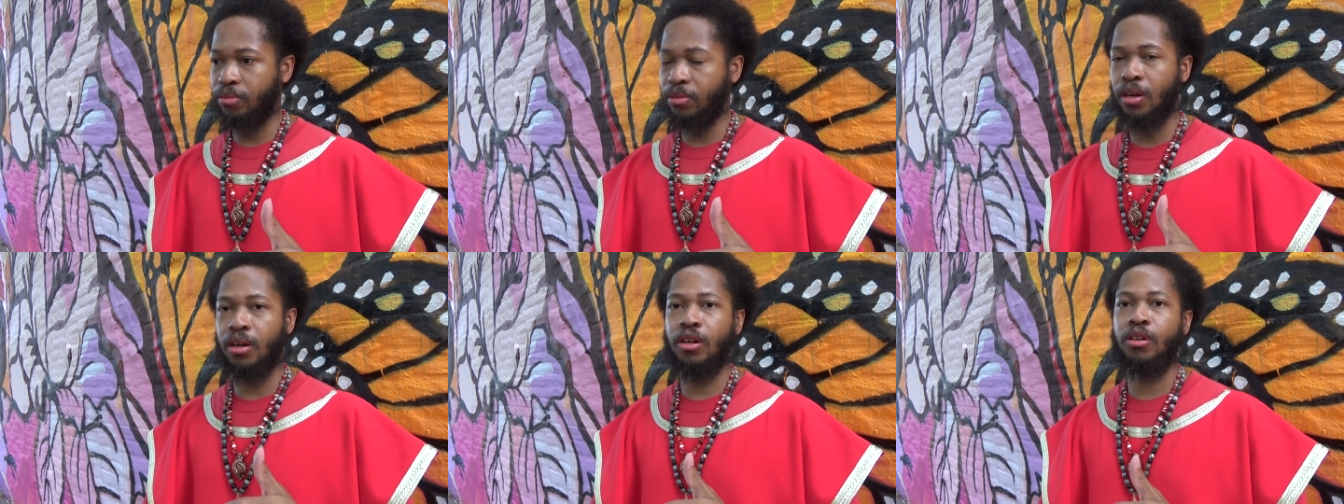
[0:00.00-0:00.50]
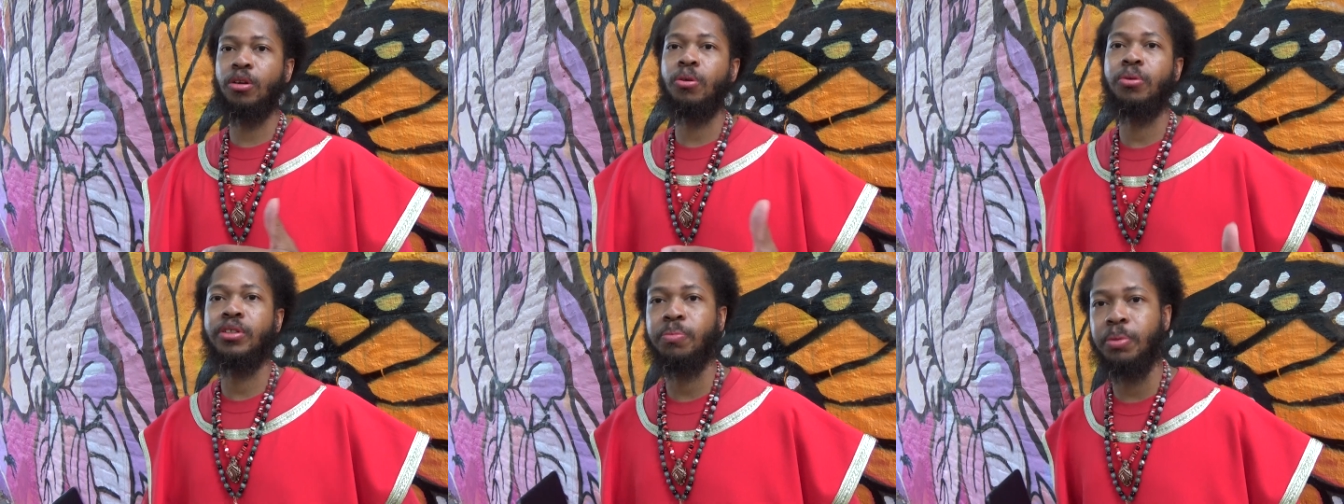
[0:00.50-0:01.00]
the uh,
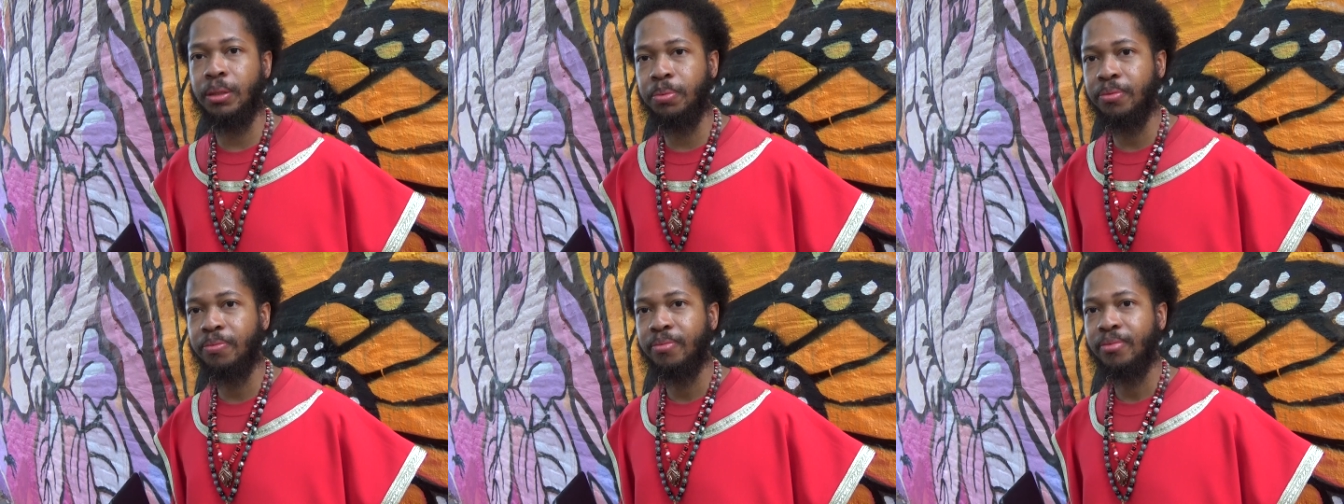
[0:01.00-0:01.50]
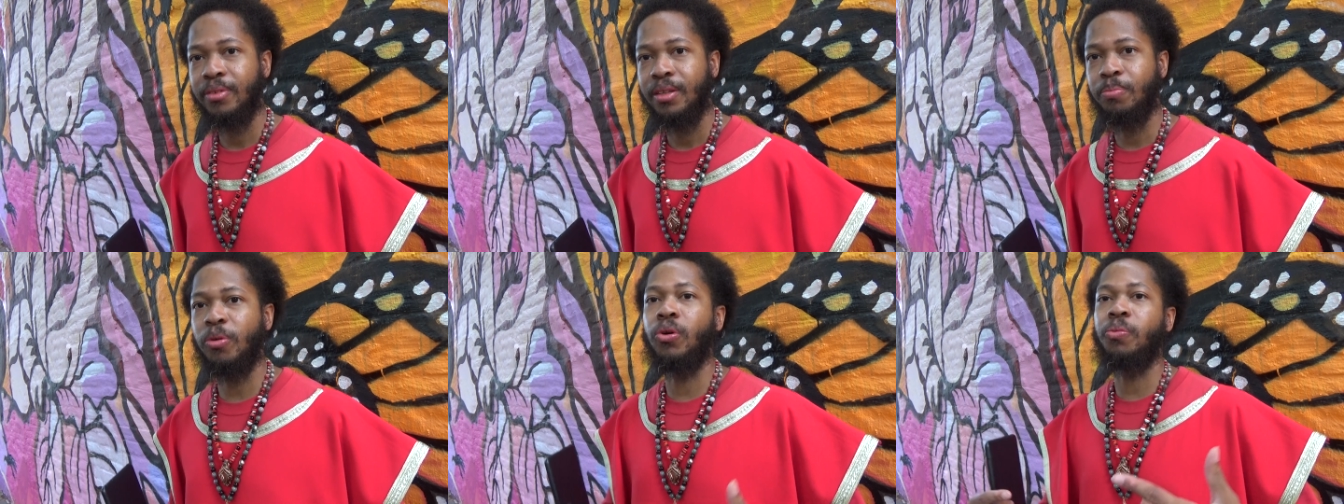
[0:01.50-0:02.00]
lowest people,
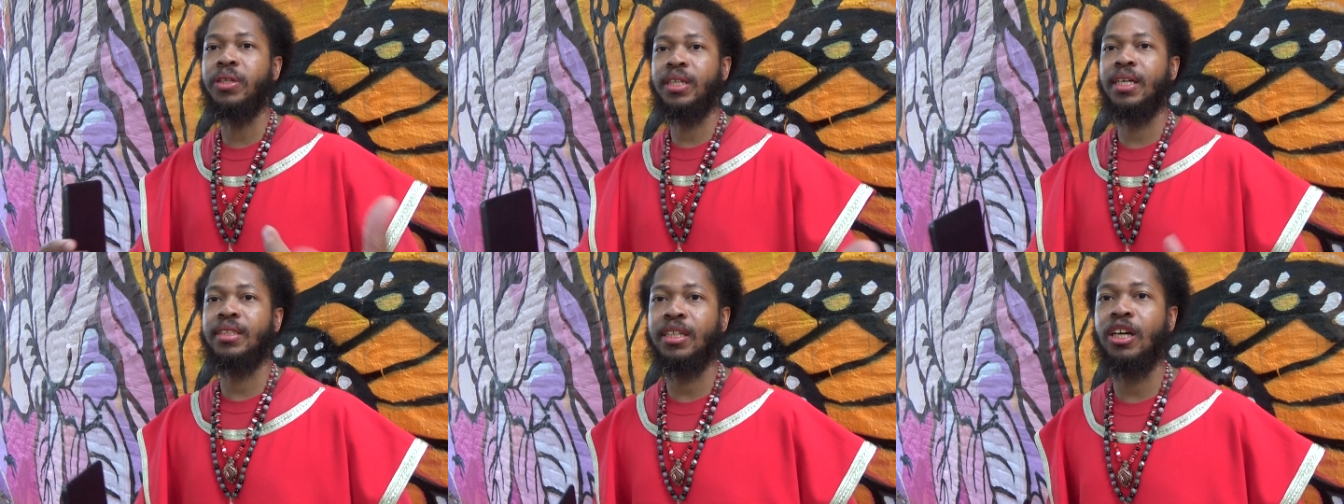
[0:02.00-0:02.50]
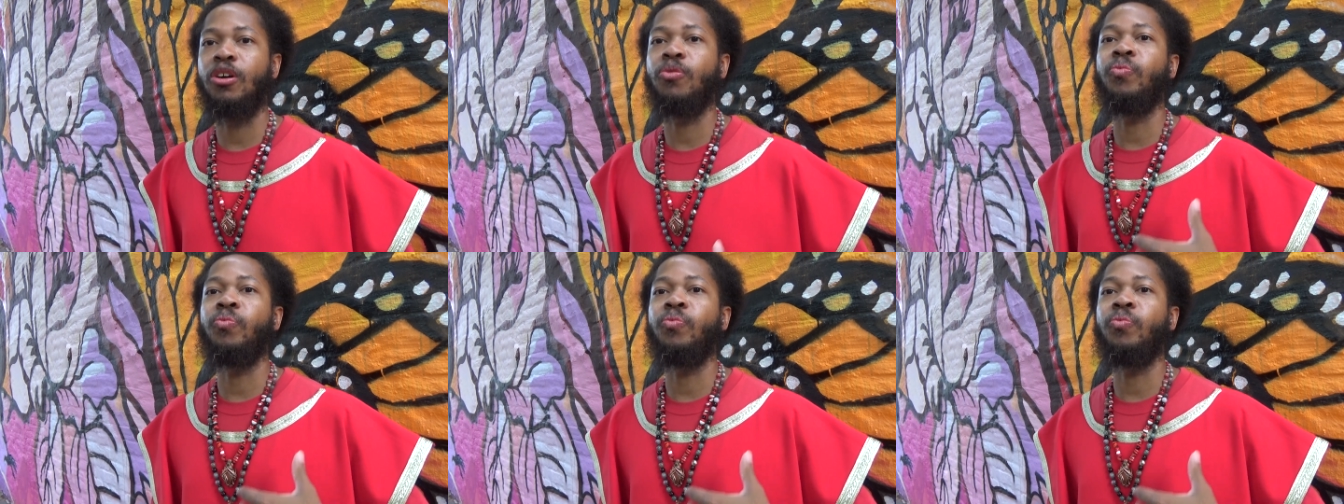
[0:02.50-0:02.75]
but what we can't share,